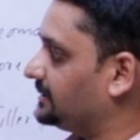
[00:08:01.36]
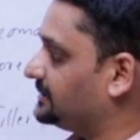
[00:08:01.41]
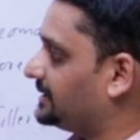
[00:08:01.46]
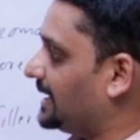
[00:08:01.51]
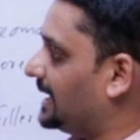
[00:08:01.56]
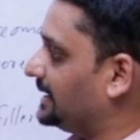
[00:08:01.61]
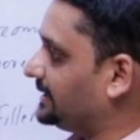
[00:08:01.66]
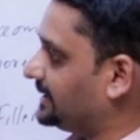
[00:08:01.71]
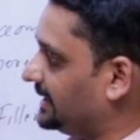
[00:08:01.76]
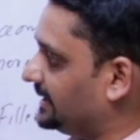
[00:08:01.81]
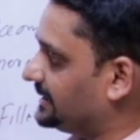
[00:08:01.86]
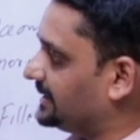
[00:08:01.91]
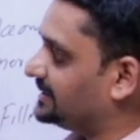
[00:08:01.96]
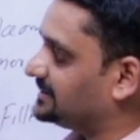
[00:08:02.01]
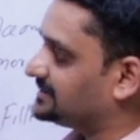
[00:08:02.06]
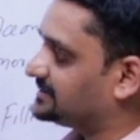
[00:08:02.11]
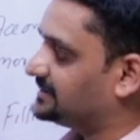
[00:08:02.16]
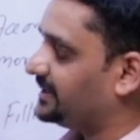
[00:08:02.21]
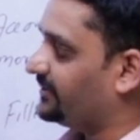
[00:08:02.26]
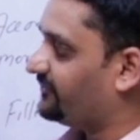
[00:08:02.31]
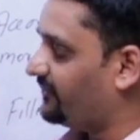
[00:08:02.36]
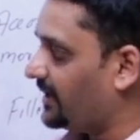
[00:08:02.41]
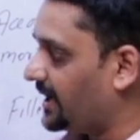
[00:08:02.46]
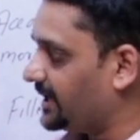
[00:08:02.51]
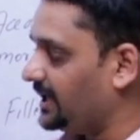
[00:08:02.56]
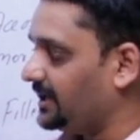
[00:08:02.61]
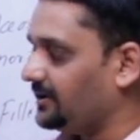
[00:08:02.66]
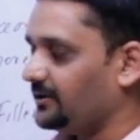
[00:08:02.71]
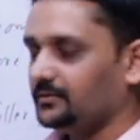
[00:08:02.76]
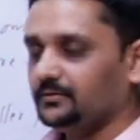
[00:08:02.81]
that it is the
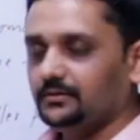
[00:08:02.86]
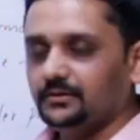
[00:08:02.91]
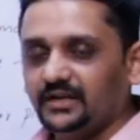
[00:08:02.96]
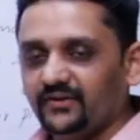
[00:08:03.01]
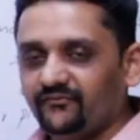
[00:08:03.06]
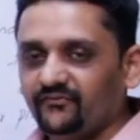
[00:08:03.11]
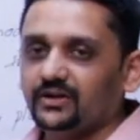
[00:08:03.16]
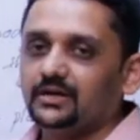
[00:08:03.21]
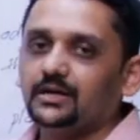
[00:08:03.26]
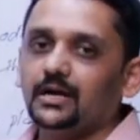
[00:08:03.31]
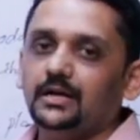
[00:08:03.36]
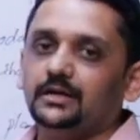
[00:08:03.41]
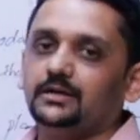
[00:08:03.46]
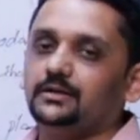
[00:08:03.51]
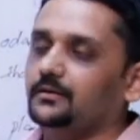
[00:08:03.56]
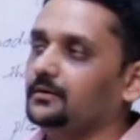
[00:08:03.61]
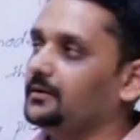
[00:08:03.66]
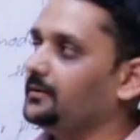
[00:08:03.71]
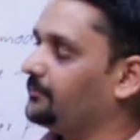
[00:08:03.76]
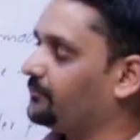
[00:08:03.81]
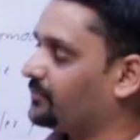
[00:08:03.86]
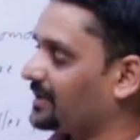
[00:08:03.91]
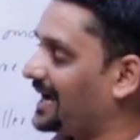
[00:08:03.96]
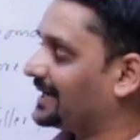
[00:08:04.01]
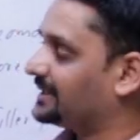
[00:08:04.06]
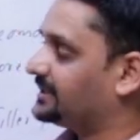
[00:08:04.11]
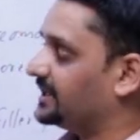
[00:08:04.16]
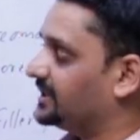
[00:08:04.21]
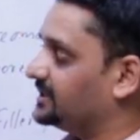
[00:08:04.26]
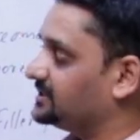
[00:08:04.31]
very difficult
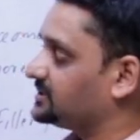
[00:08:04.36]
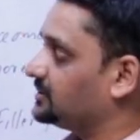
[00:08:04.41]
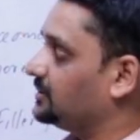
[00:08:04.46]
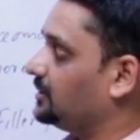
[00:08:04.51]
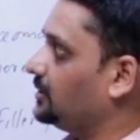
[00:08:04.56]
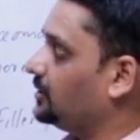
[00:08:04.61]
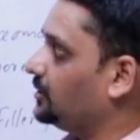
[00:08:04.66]
practice